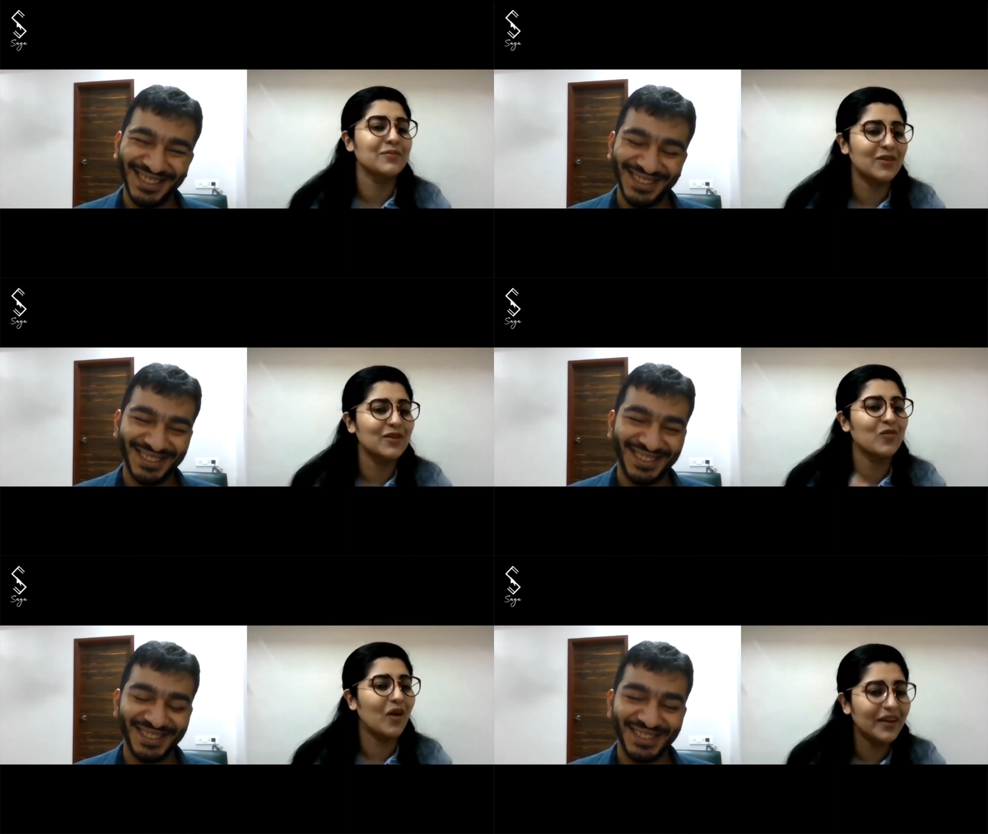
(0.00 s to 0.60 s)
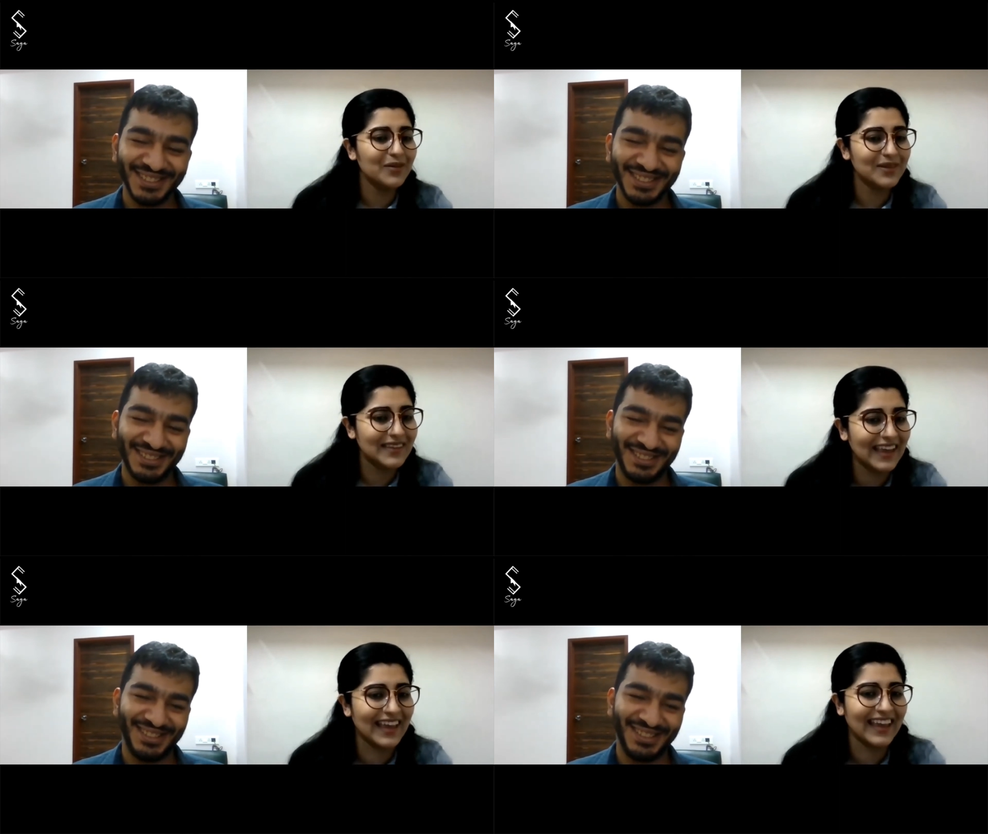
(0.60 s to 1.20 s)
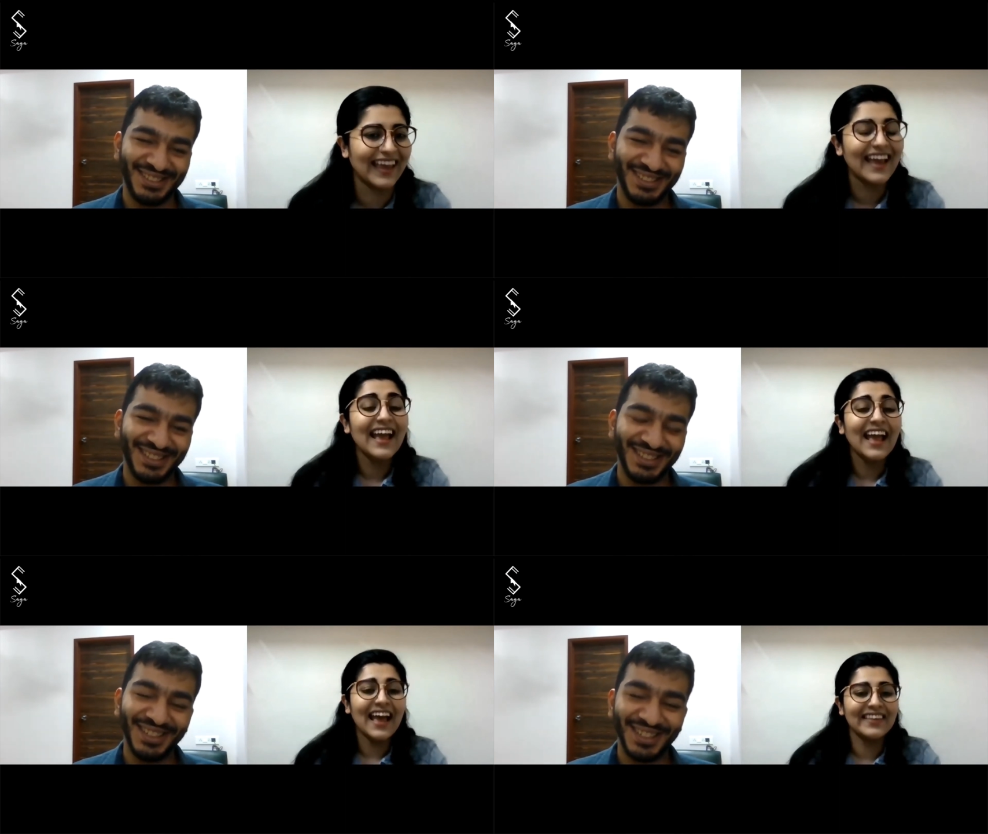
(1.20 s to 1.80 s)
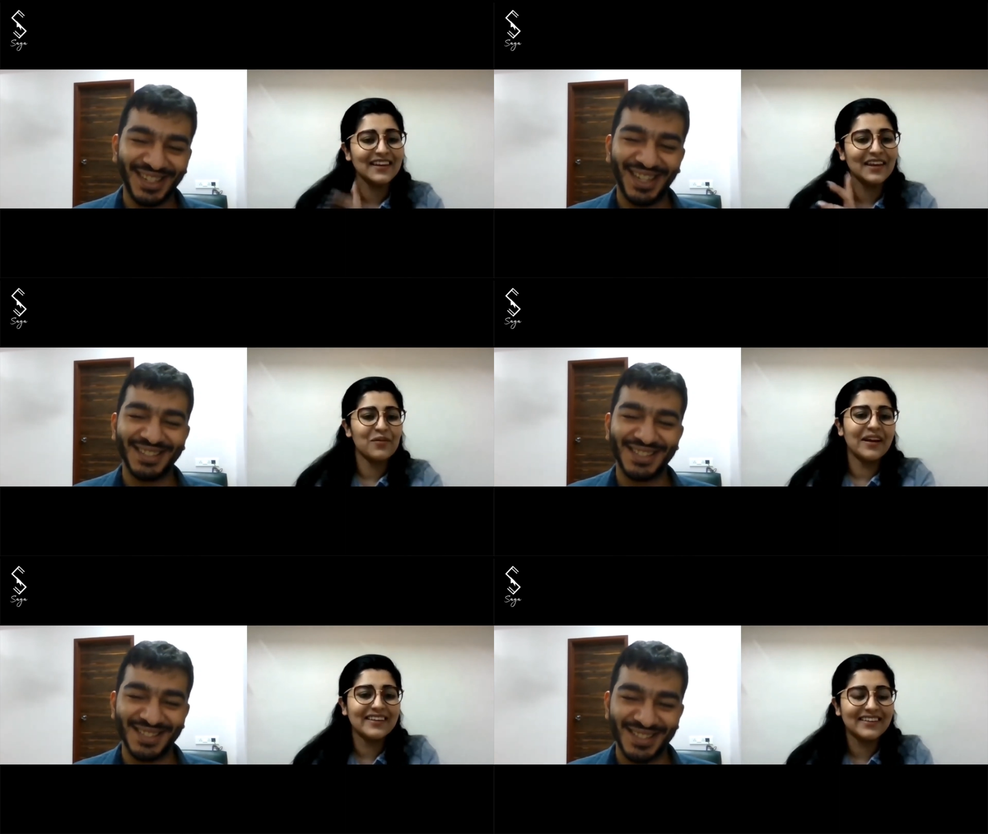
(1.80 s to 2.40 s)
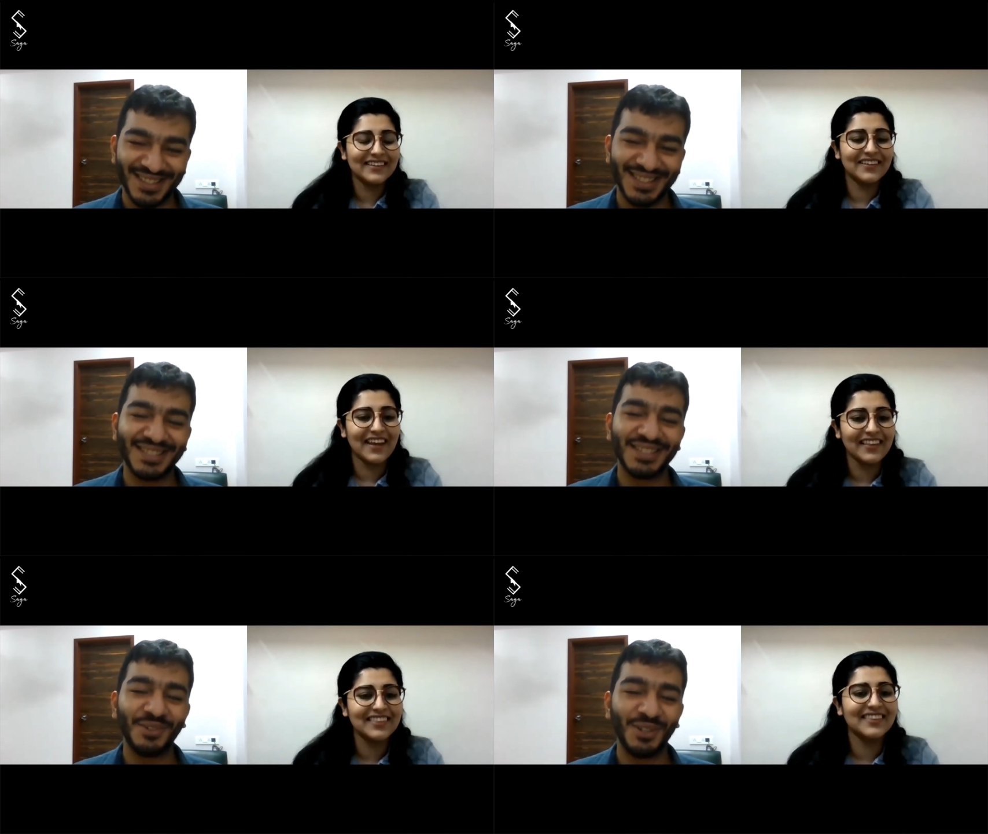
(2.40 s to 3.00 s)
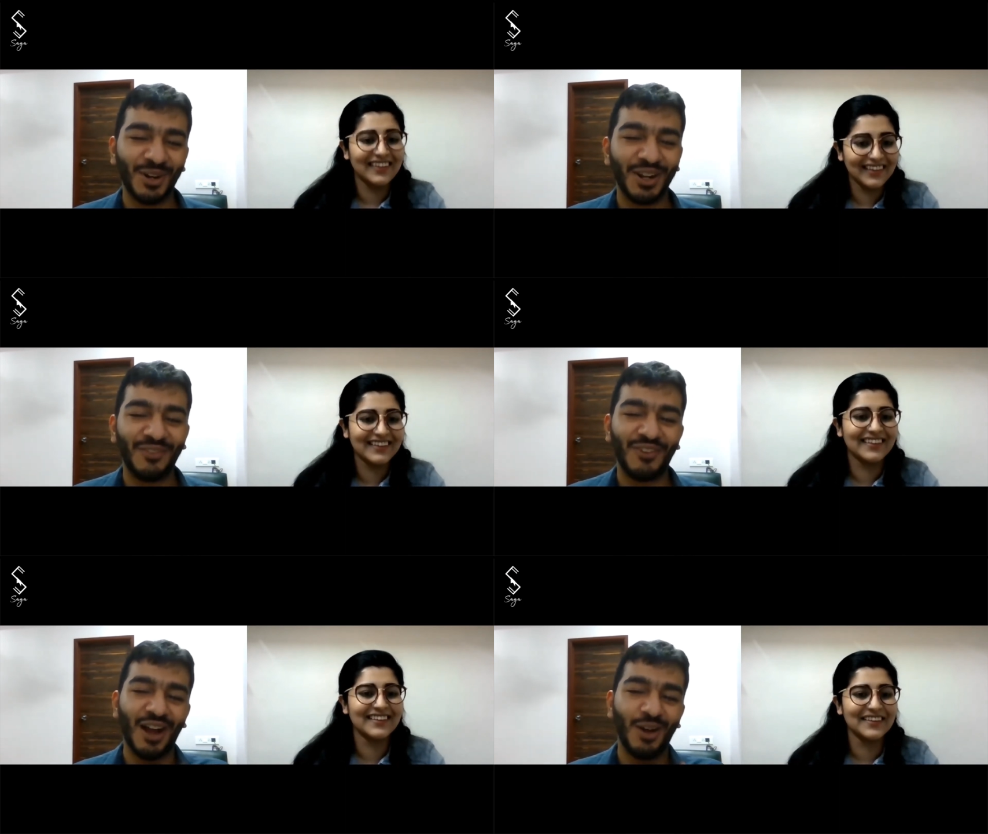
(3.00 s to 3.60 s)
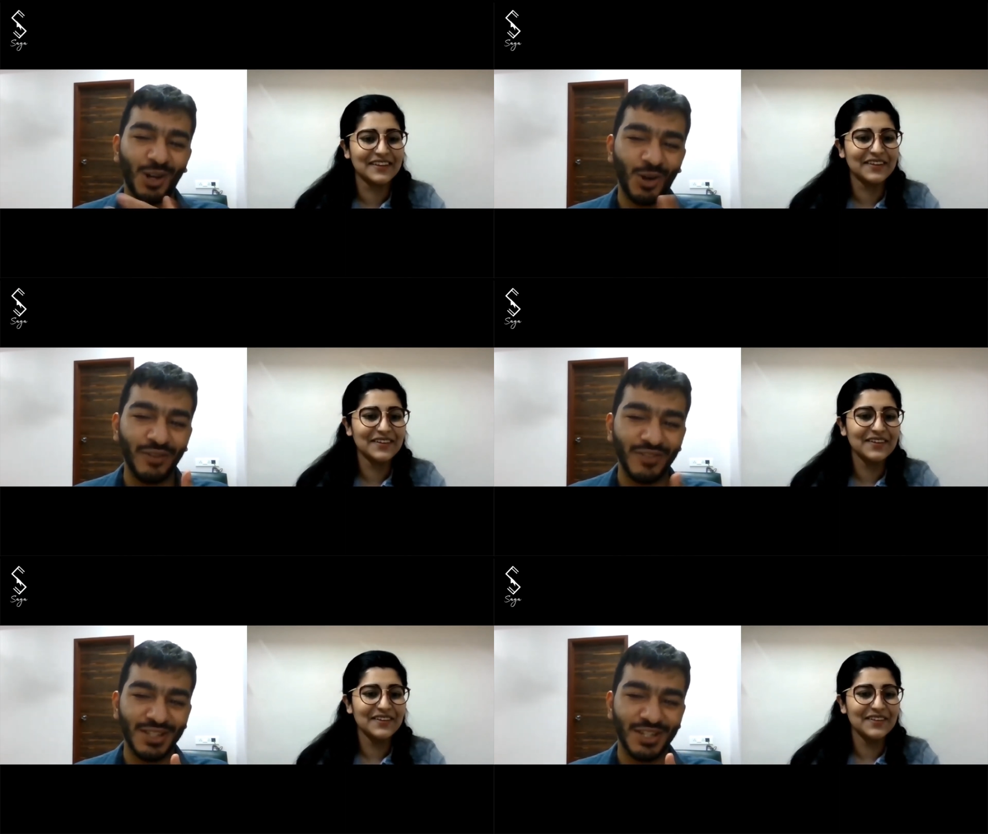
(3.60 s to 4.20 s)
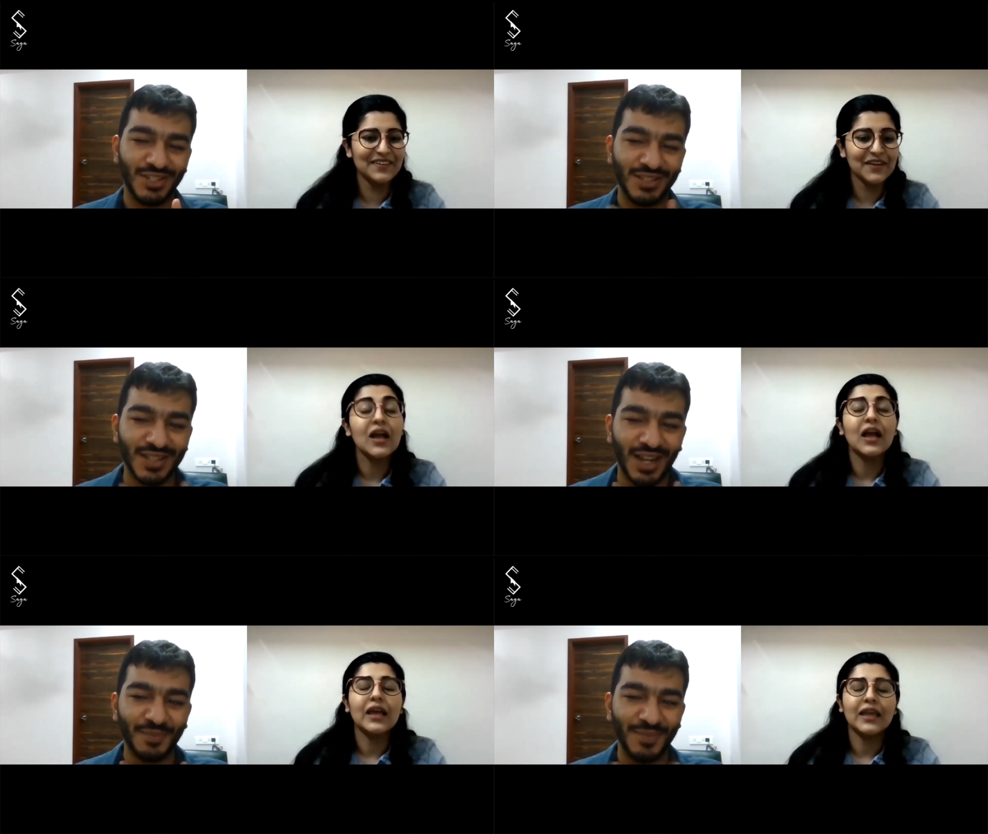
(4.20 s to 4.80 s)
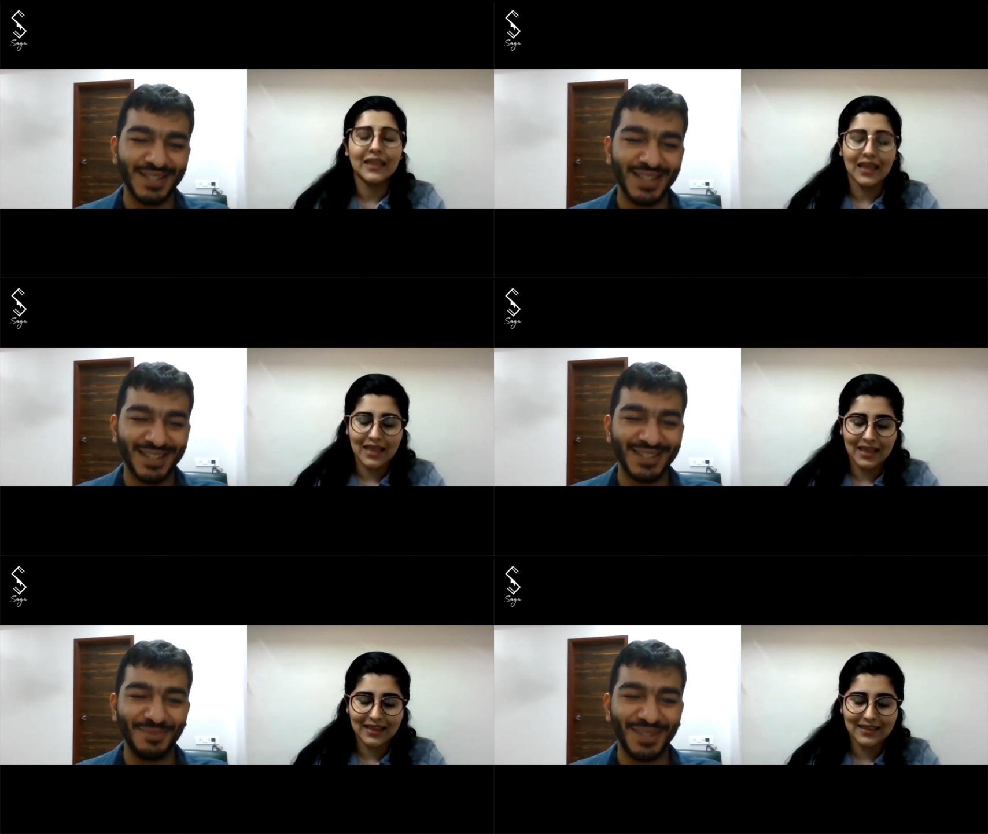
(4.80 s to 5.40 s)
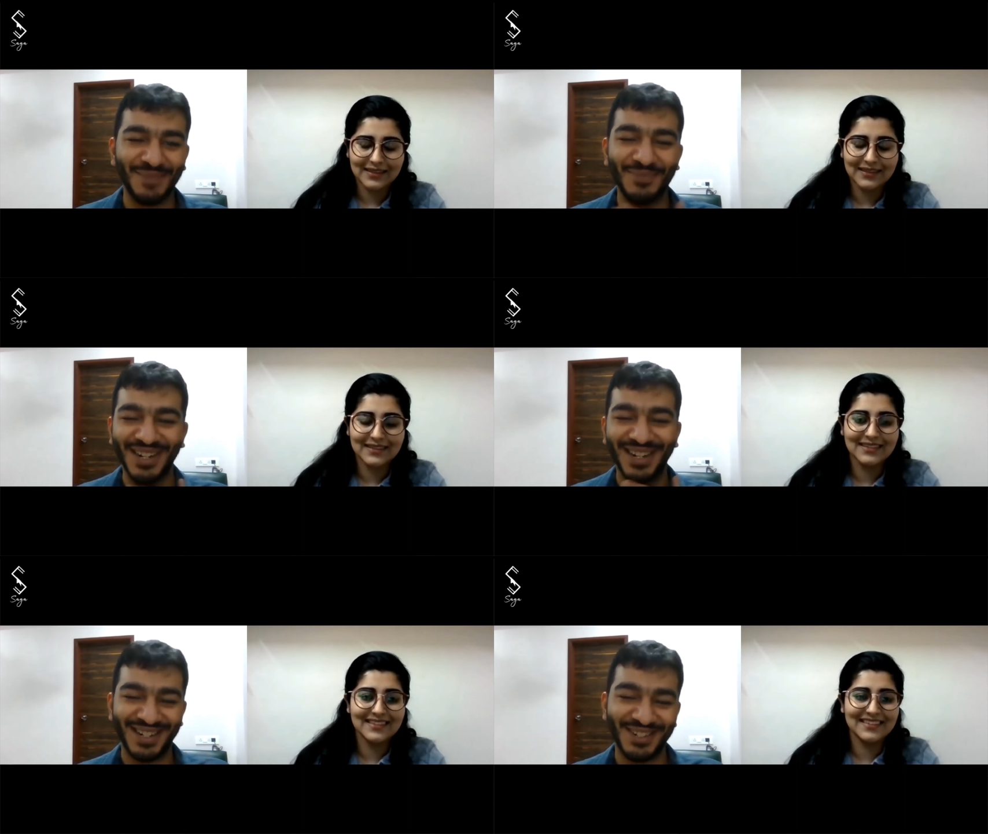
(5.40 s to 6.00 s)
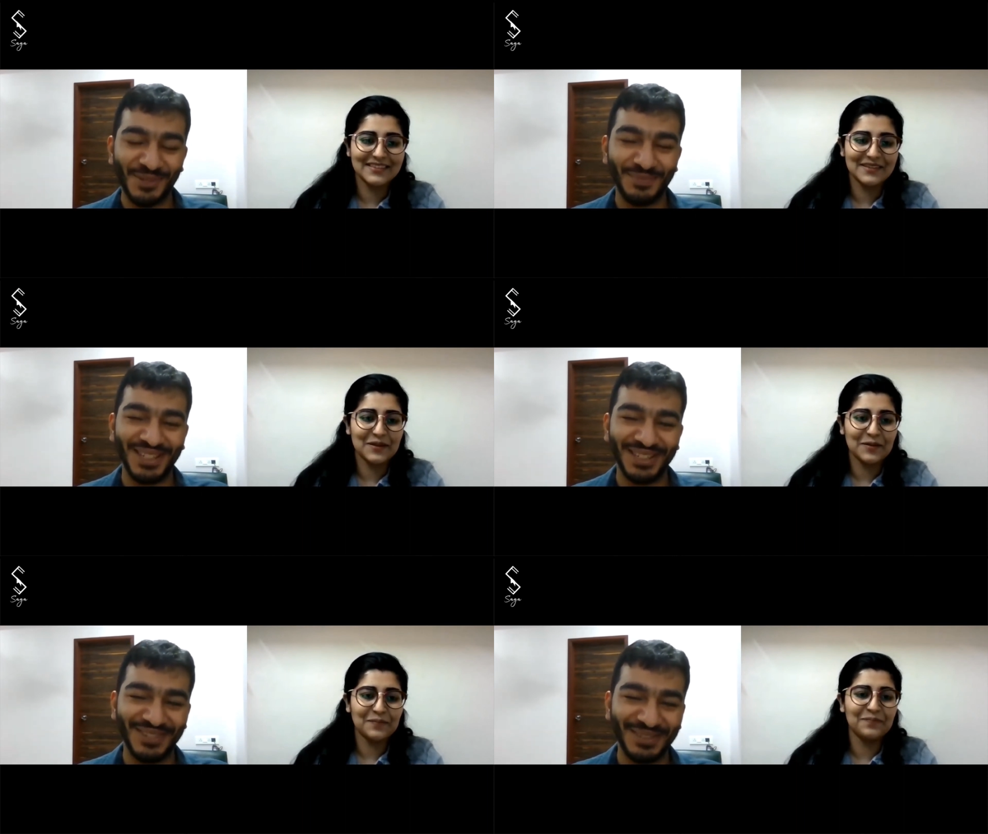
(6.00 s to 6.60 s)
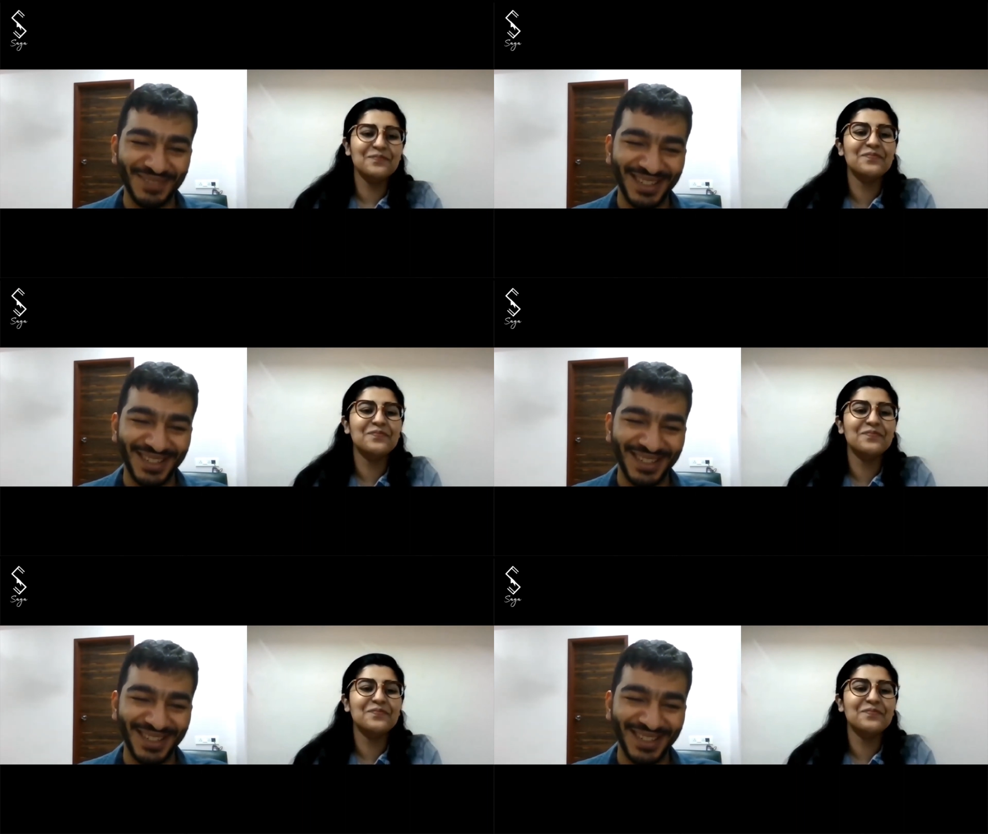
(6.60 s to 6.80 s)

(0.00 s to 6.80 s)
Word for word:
Speaker 1: I'm sorry, what are you saying? And yeah, then I went and. This is how a lot
Speaker 2: of our conversations start me saying something, Pranika, don't believe in me.